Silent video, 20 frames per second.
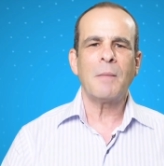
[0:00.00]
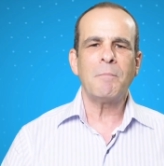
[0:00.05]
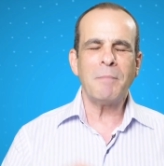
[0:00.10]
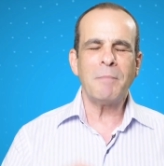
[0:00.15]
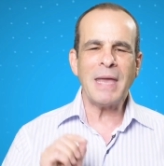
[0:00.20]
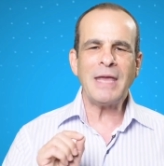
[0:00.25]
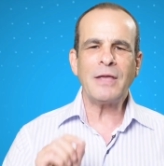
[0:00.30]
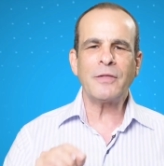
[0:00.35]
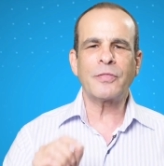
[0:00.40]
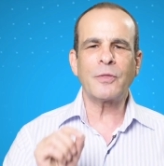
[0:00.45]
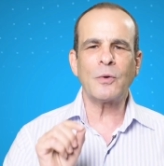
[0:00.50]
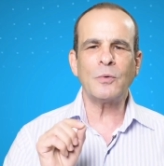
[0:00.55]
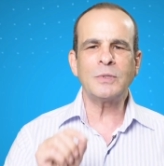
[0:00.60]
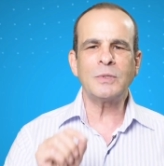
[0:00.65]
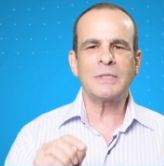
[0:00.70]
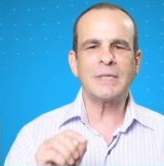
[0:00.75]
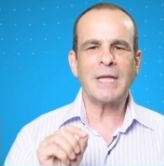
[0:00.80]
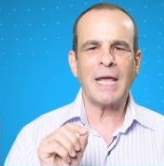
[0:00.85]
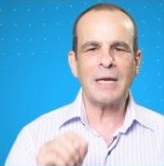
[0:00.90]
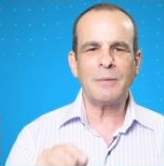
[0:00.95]
Make
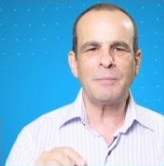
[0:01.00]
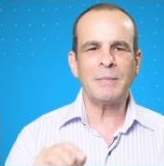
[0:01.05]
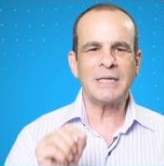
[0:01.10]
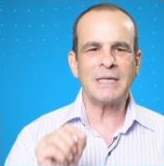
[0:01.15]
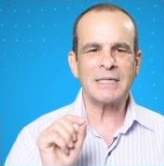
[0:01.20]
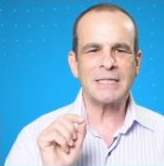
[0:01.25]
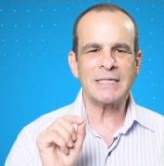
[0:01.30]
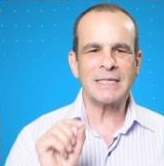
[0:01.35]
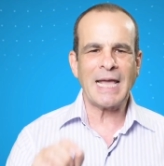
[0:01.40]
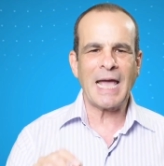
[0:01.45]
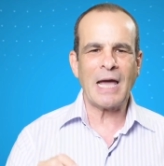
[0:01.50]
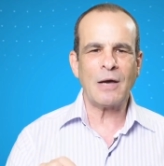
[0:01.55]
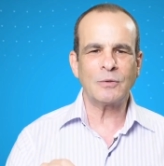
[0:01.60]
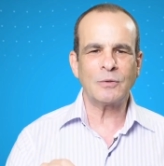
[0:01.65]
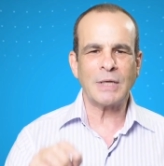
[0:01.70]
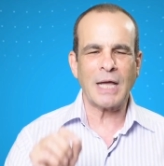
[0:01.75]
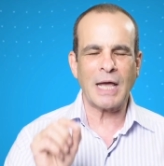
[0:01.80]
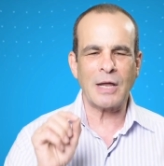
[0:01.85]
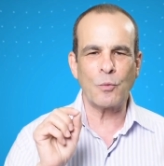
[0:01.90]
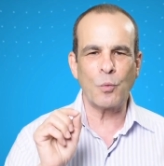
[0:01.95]
those 10 minutes
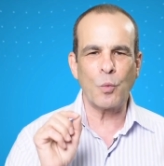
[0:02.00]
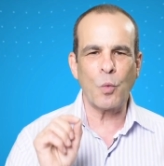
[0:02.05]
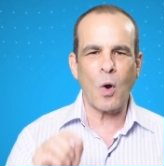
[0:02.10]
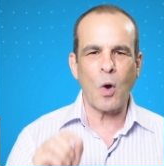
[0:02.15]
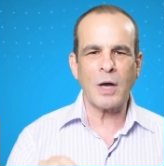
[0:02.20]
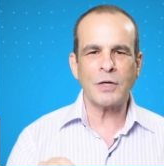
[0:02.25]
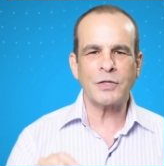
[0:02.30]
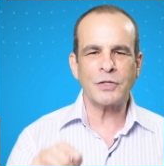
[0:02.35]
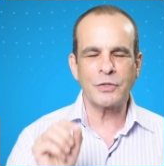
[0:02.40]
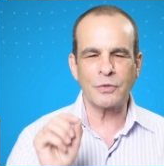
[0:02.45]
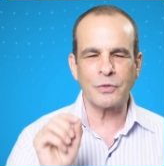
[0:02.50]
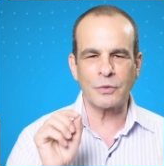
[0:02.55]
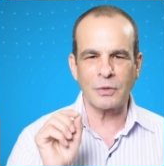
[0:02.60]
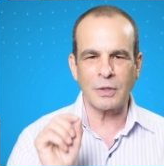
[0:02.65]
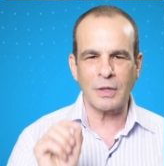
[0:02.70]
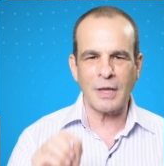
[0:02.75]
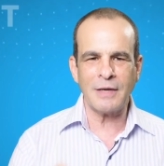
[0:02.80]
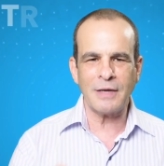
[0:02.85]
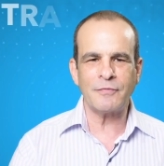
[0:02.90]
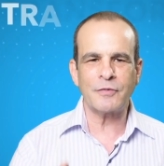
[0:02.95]
count and watch your
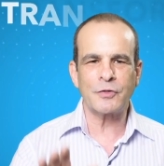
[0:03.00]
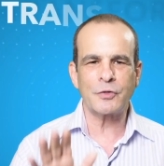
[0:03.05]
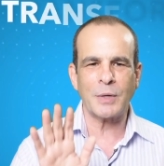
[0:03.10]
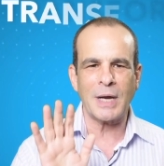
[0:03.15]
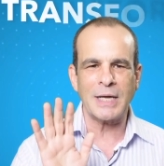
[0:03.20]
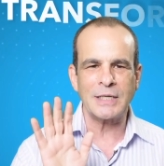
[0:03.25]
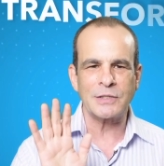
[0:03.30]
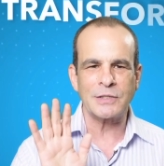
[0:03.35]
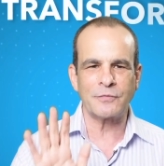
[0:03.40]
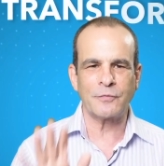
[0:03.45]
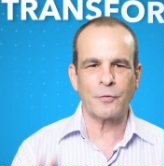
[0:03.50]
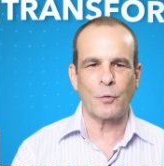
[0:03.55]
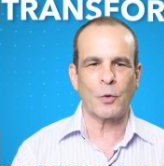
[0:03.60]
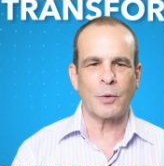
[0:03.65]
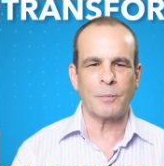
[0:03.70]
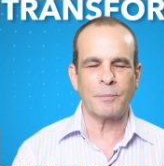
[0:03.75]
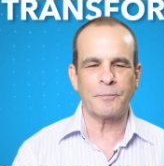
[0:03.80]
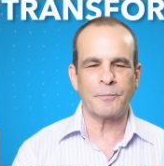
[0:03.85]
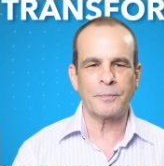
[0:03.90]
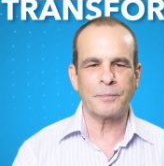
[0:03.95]
life transform.